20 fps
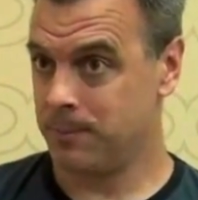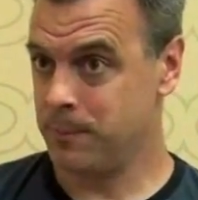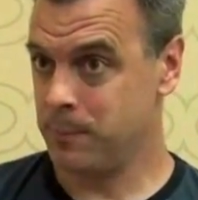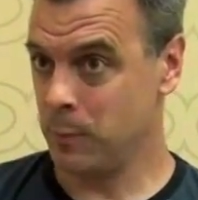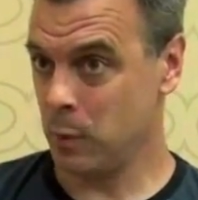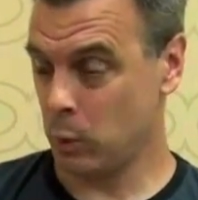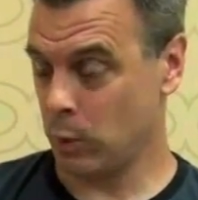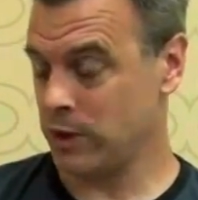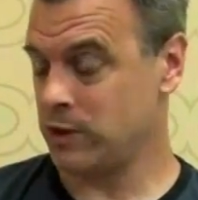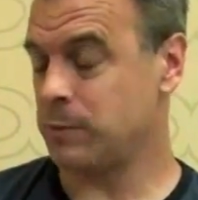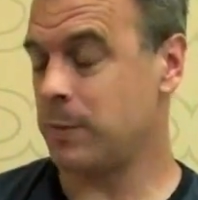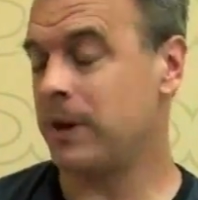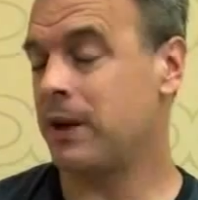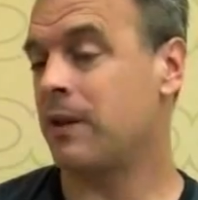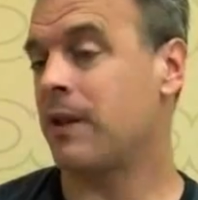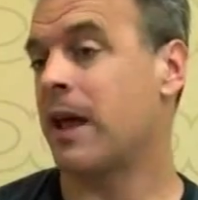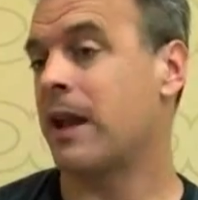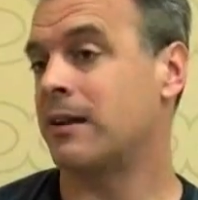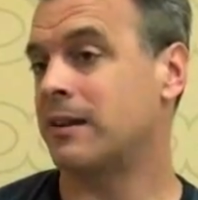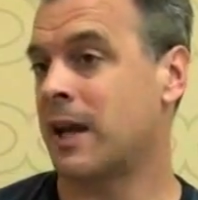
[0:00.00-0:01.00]
we spend a
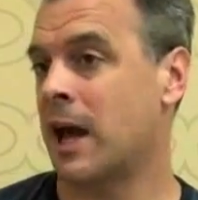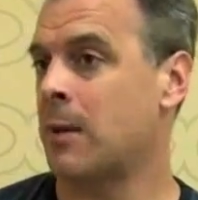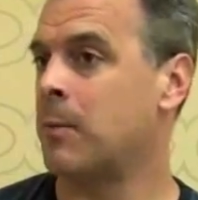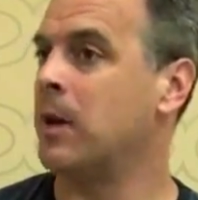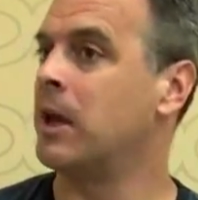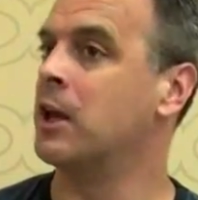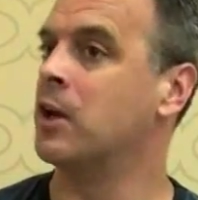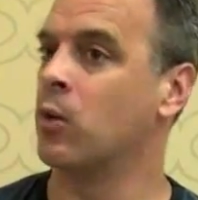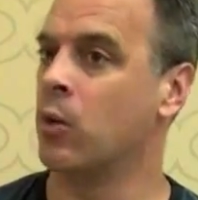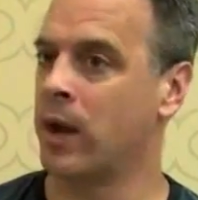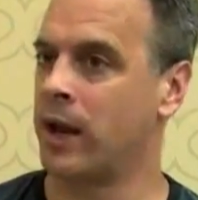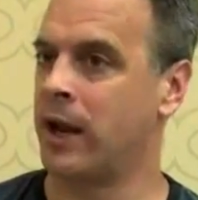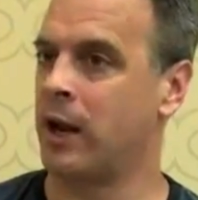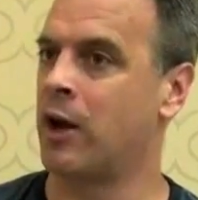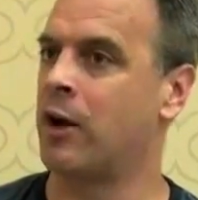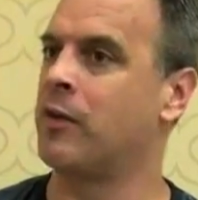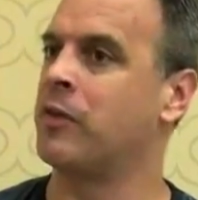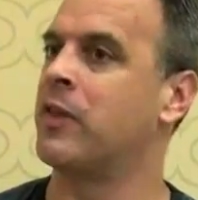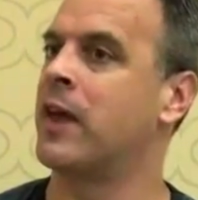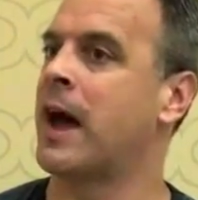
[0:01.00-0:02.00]
lot of time iterating
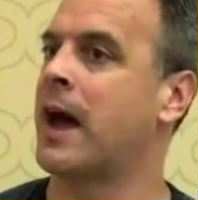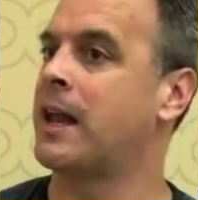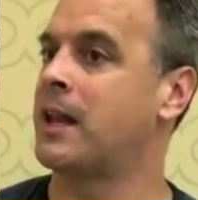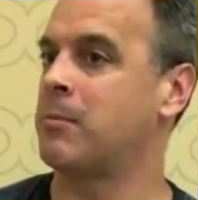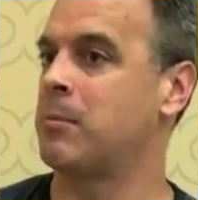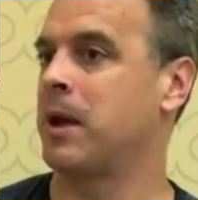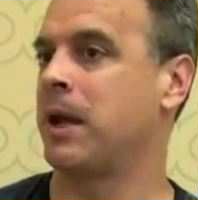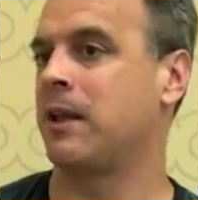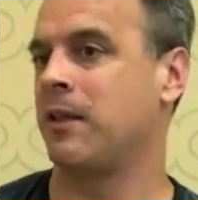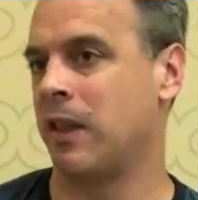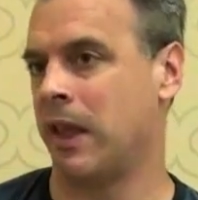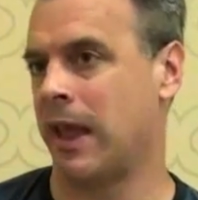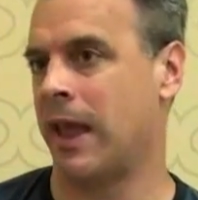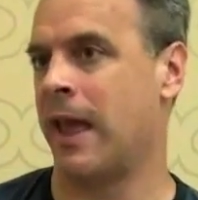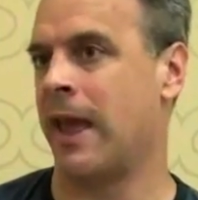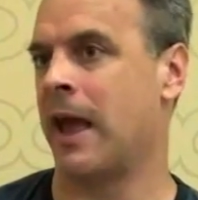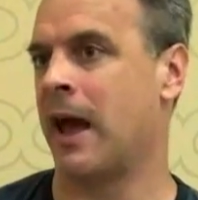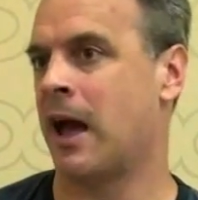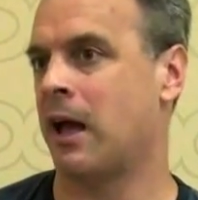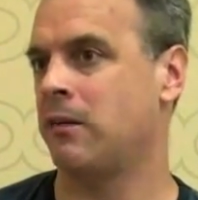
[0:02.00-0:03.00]
on that and making the
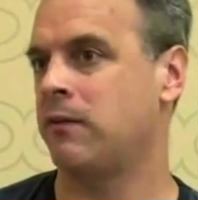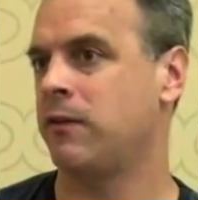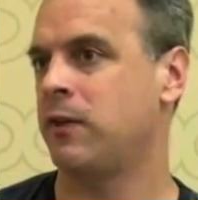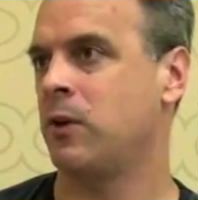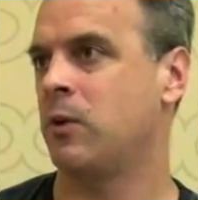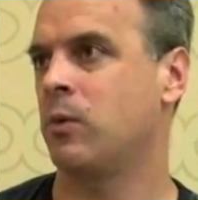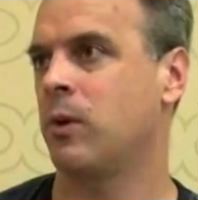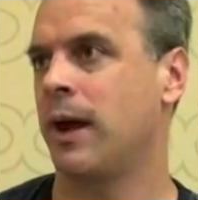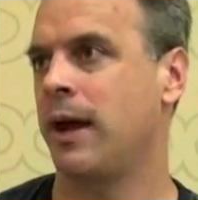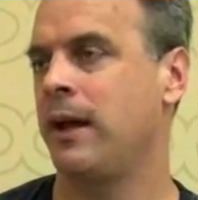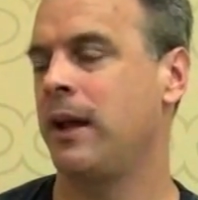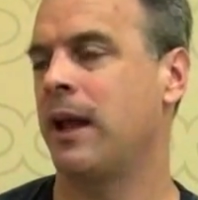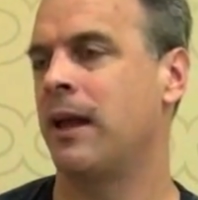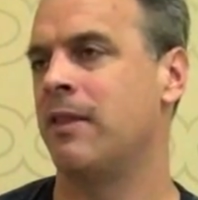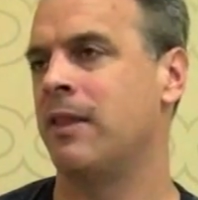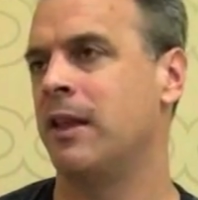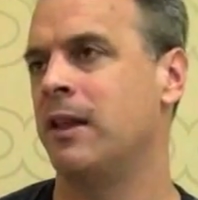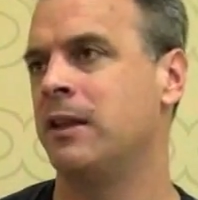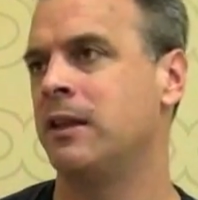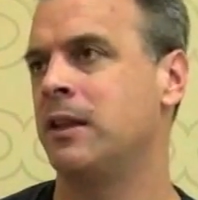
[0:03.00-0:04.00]
AI feel right,
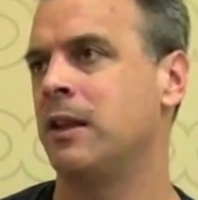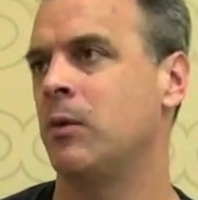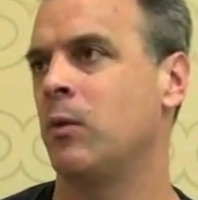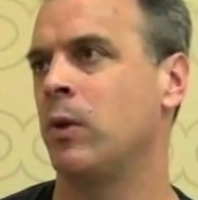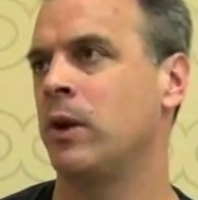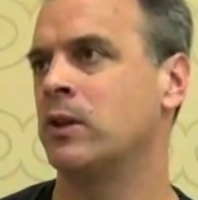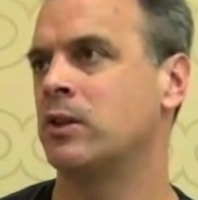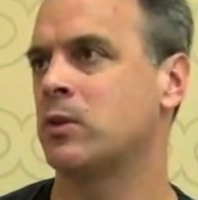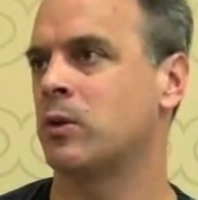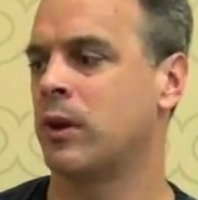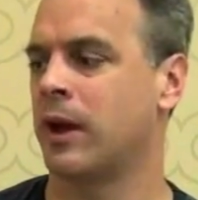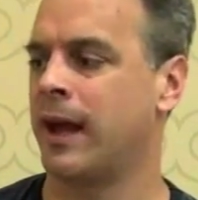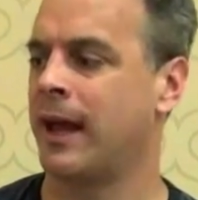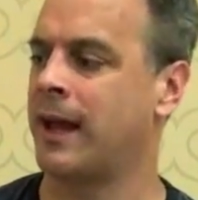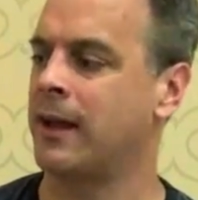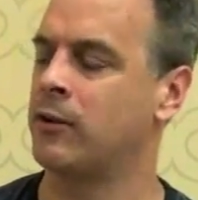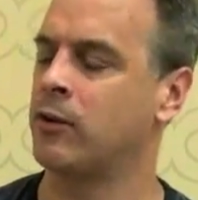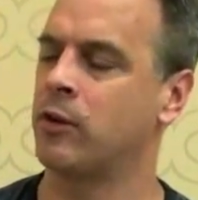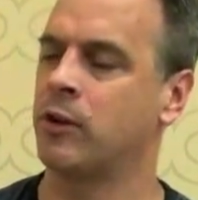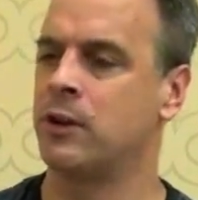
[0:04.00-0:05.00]
and then we sort of
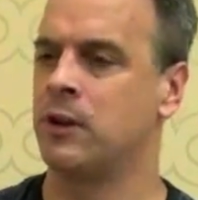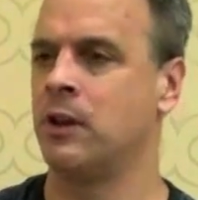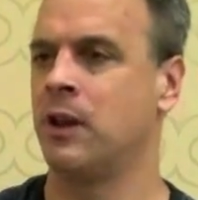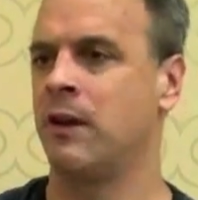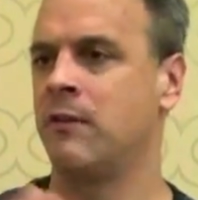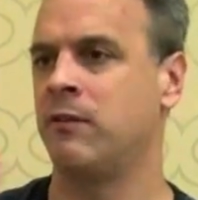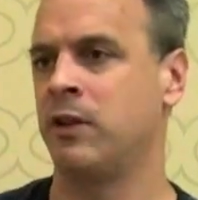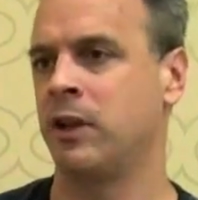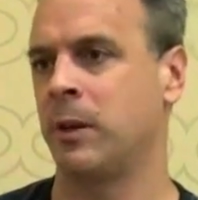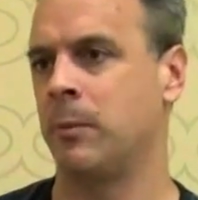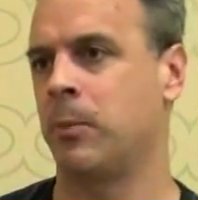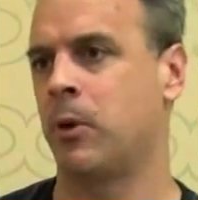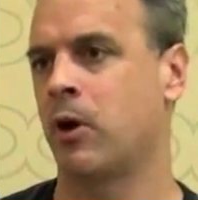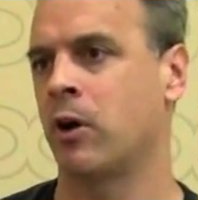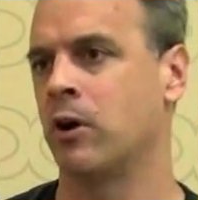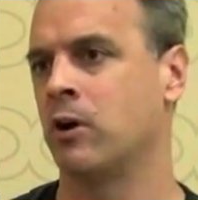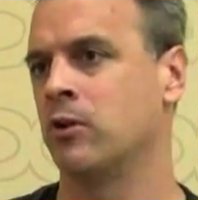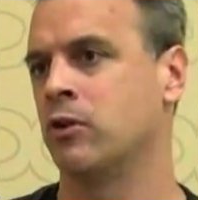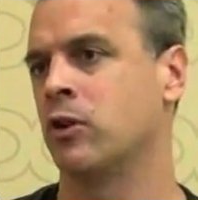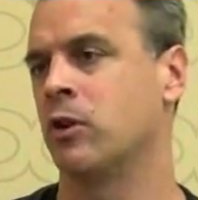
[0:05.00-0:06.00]
handle the leveling
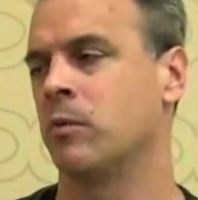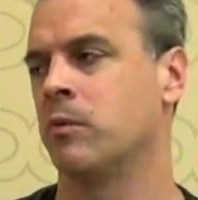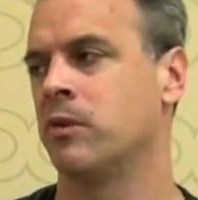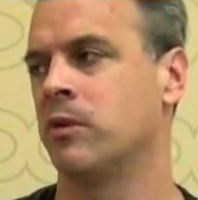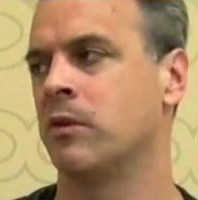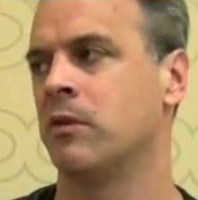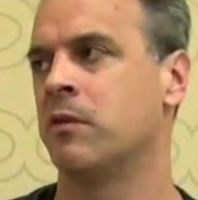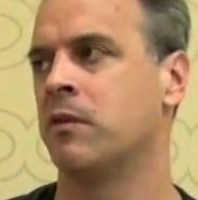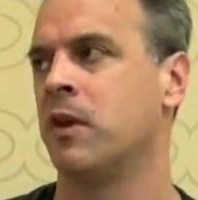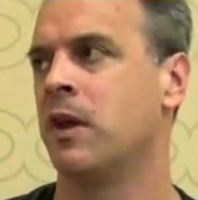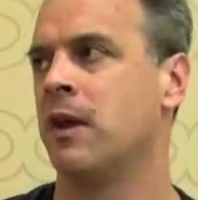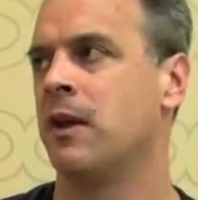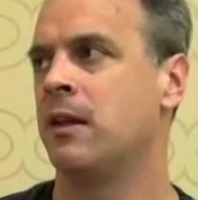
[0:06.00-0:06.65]
part in terms of